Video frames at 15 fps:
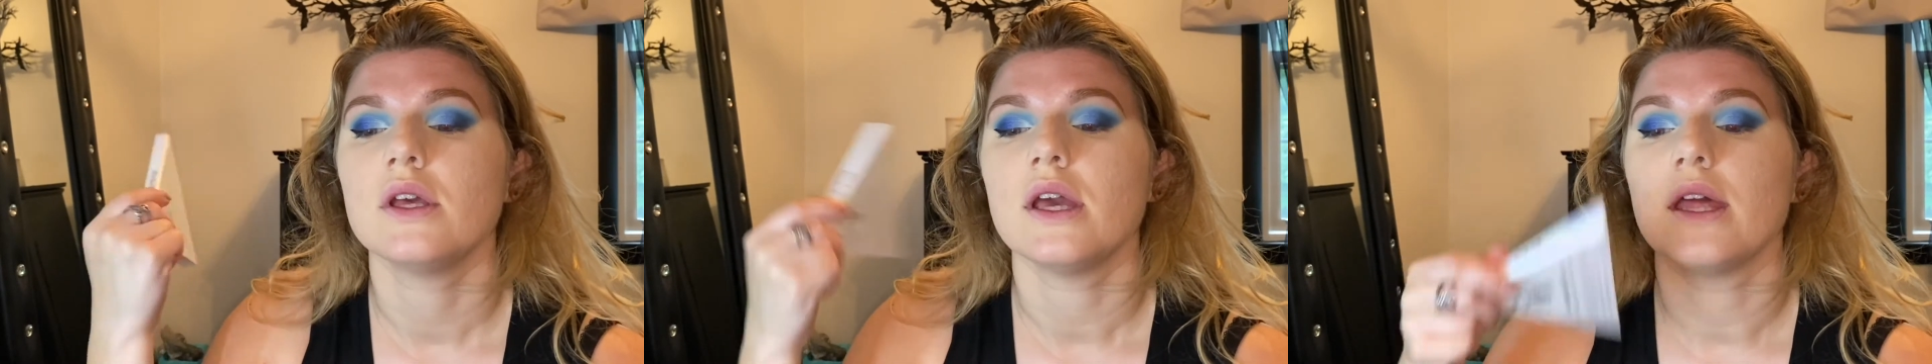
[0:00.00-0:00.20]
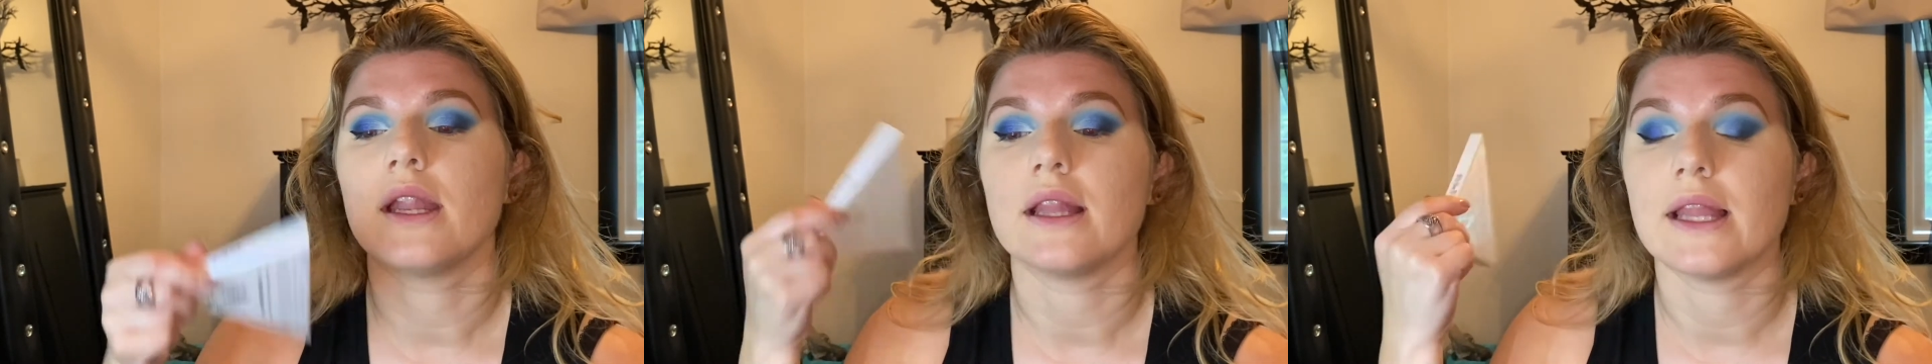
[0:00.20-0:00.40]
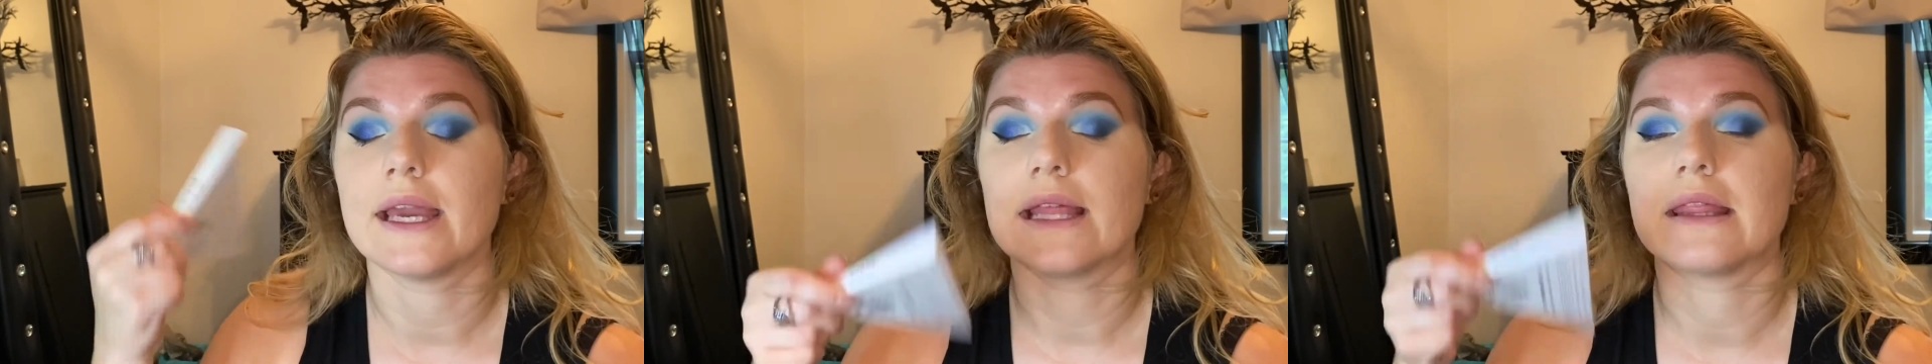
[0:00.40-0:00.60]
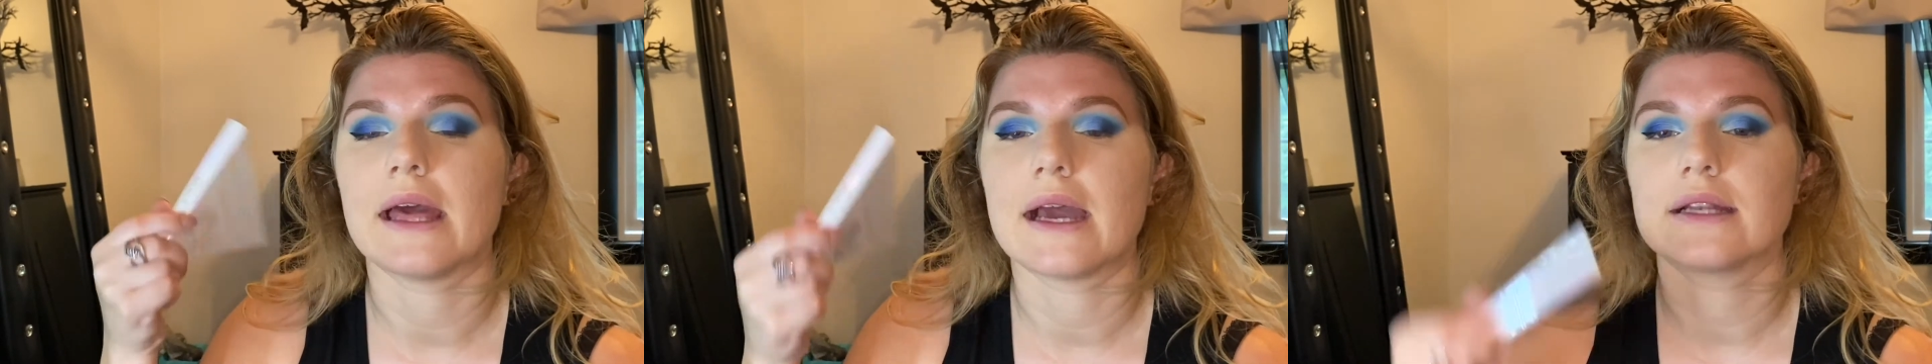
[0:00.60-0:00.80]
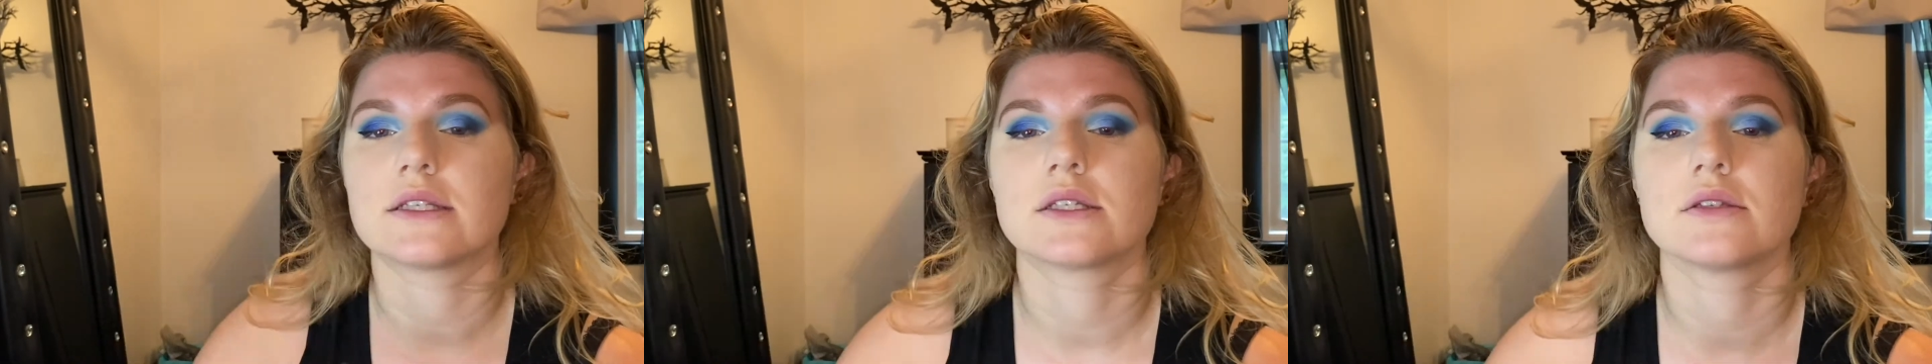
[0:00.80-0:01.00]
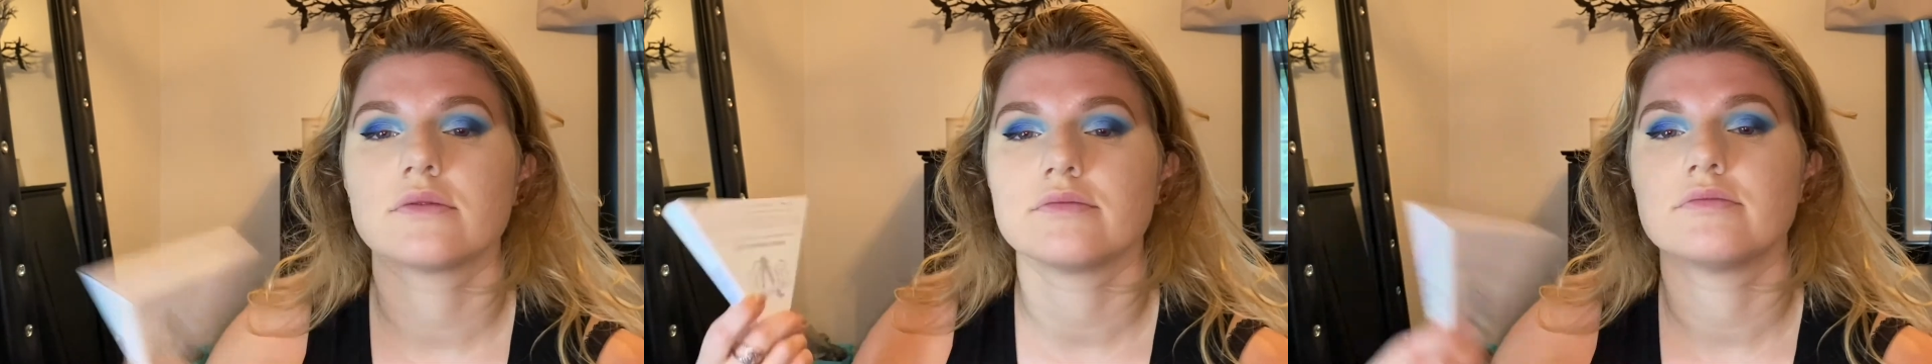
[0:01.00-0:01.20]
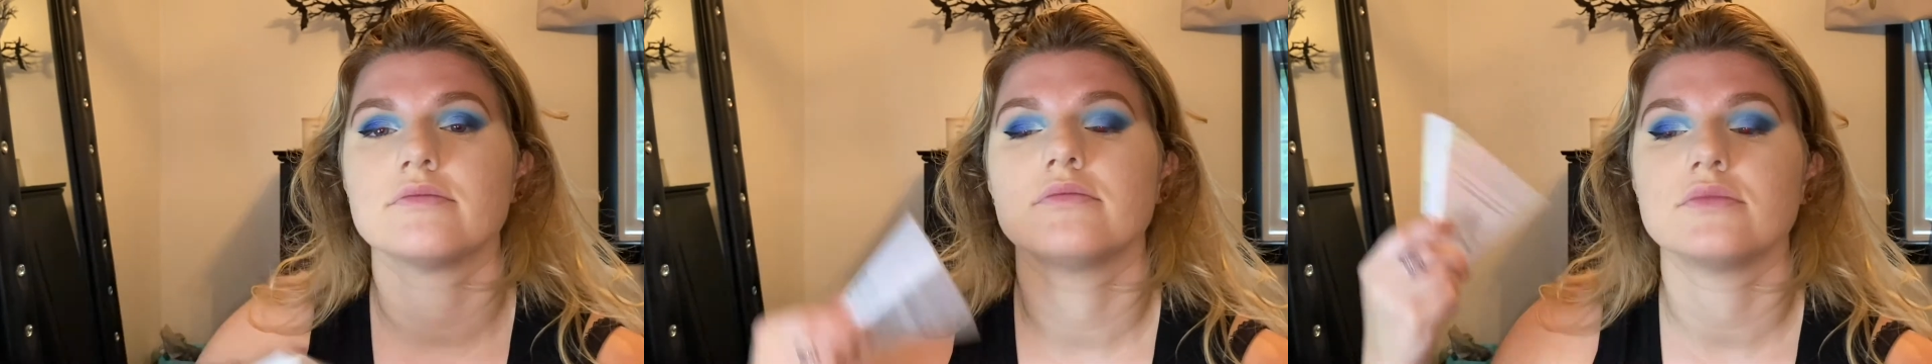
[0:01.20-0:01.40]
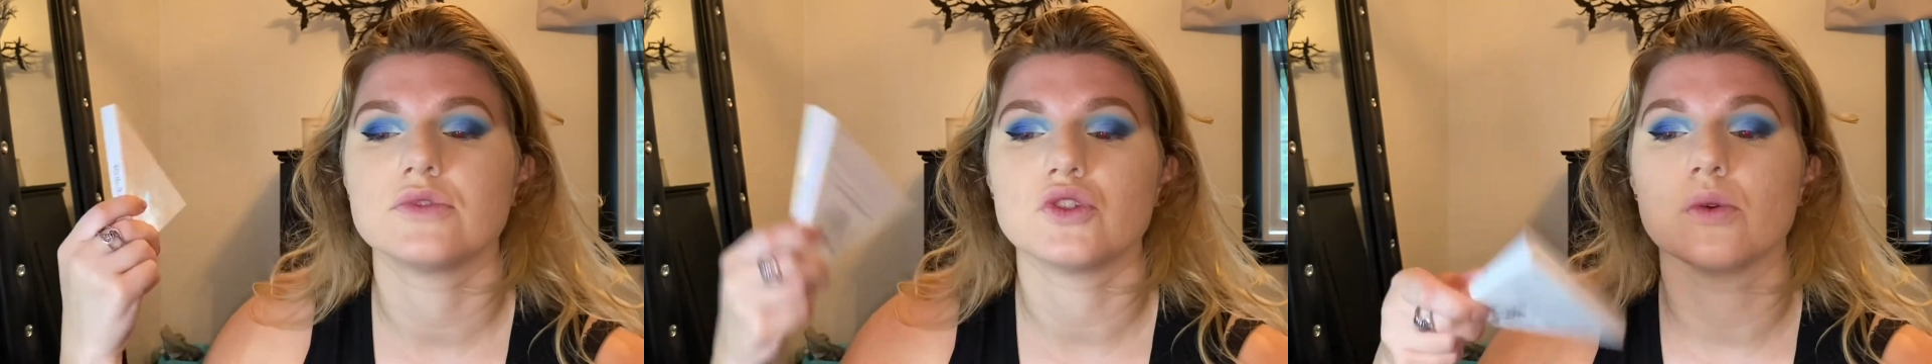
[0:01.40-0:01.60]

And I like that. It's